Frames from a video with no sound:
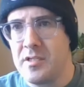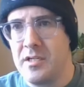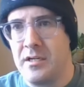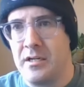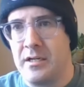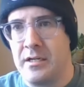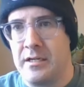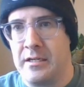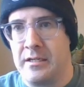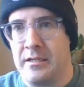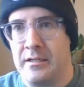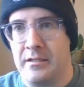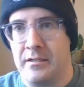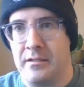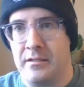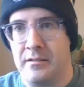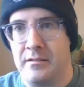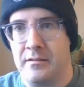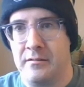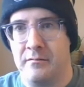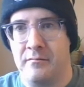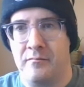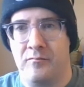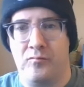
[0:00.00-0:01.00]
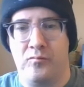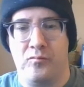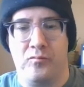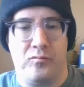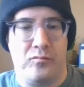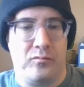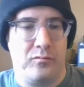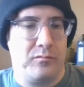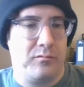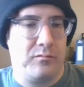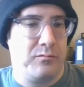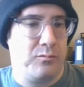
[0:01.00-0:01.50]
caught
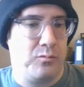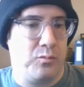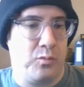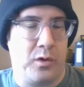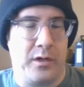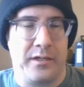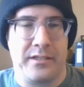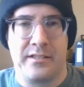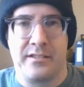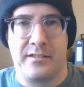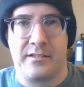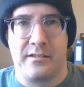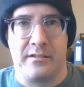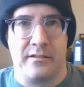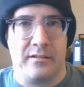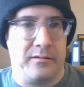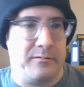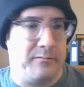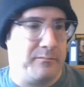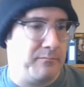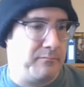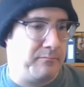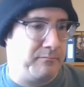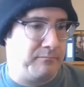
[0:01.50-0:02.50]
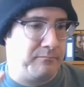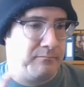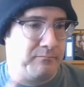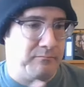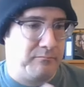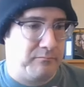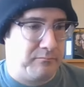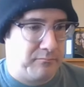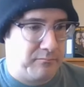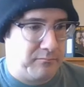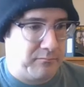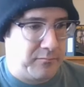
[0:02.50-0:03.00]

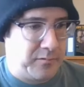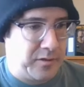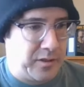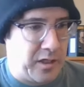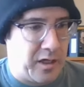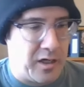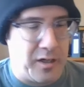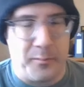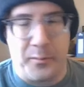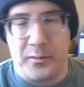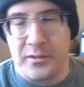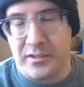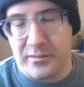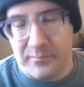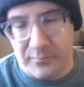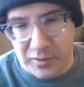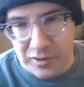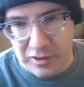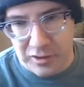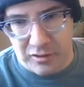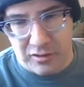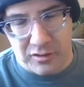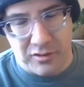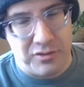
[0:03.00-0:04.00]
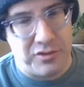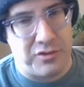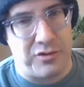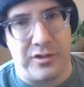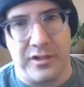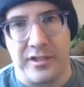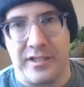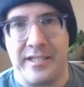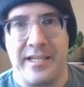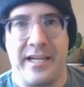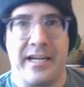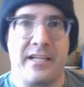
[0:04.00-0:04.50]
up on some shows, True
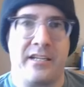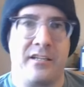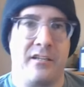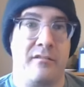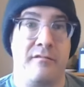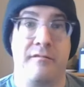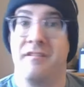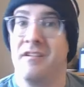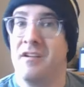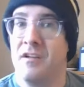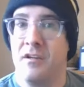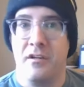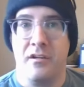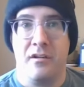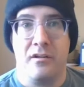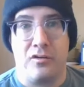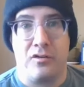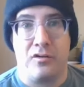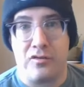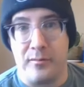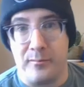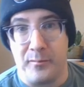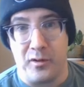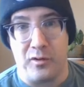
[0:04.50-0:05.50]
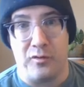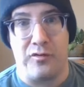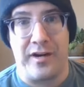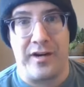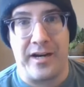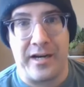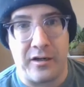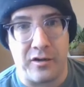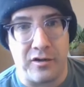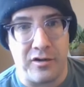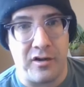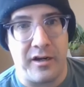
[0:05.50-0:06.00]
Detective, Criminal
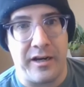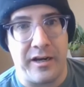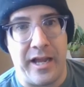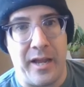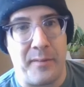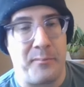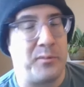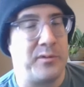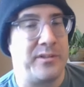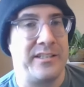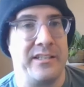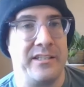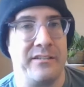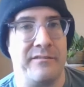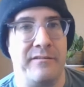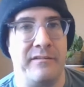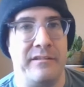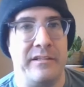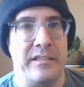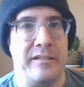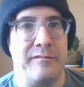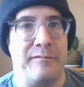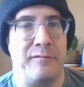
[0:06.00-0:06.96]
Record on Apple TV.